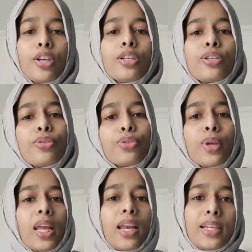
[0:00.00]
So
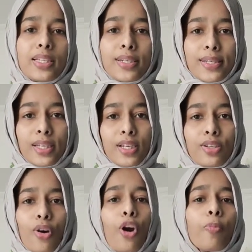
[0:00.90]
today let's discuss
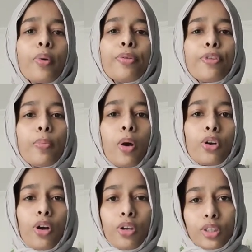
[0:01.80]
or brief
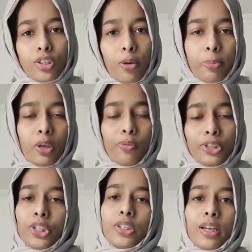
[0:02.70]
about on the topic
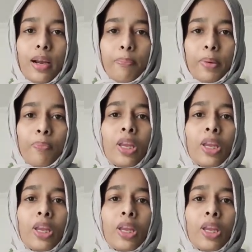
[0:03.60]
vision therapy.